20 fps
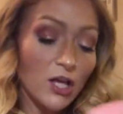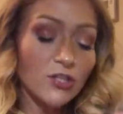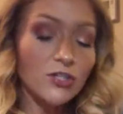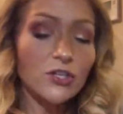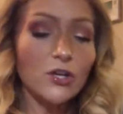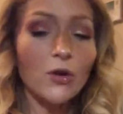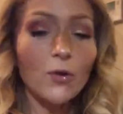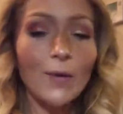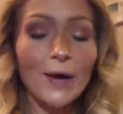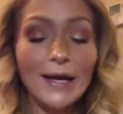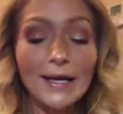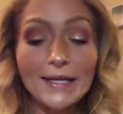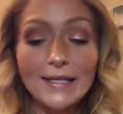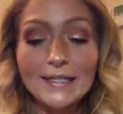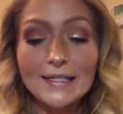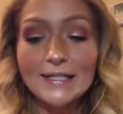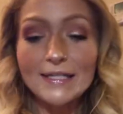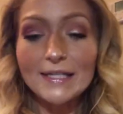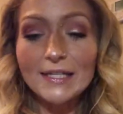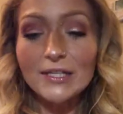So I
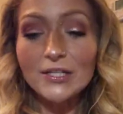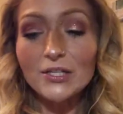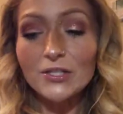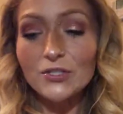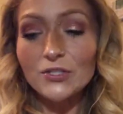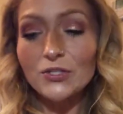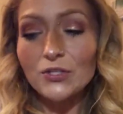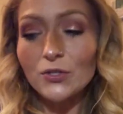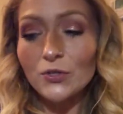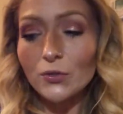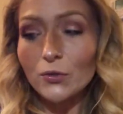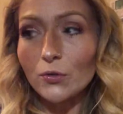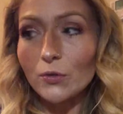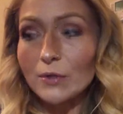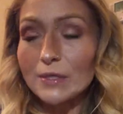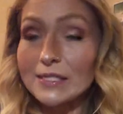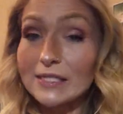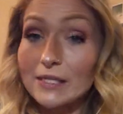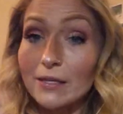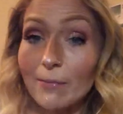did do
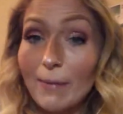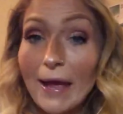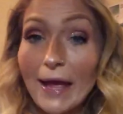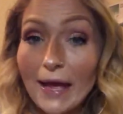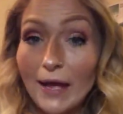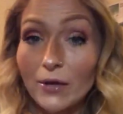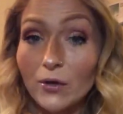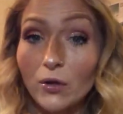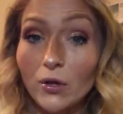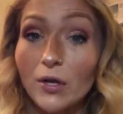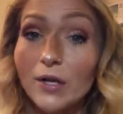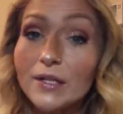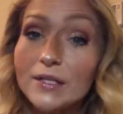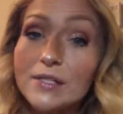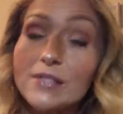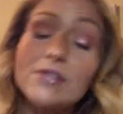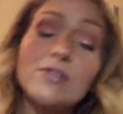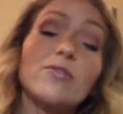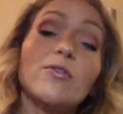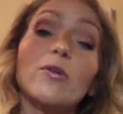some
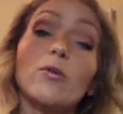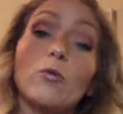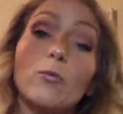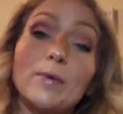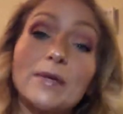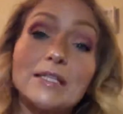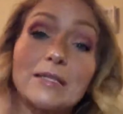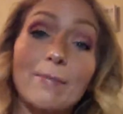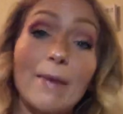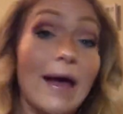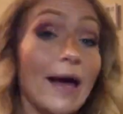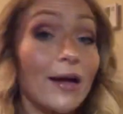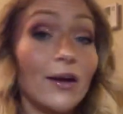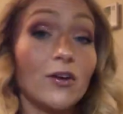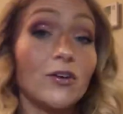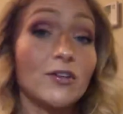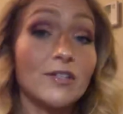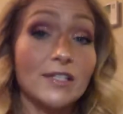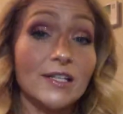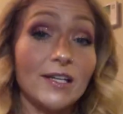add-ons, so there will be some
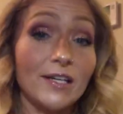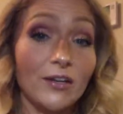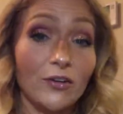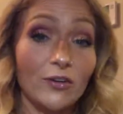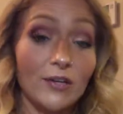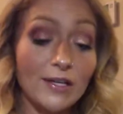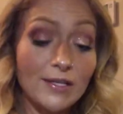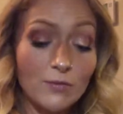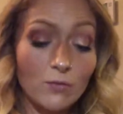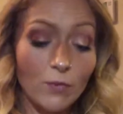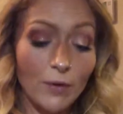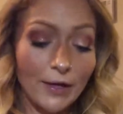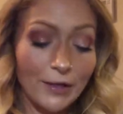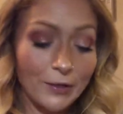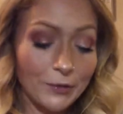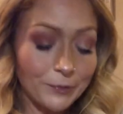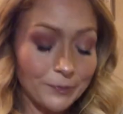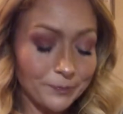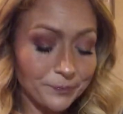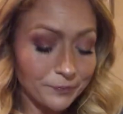add-ons in here as
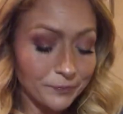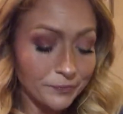well.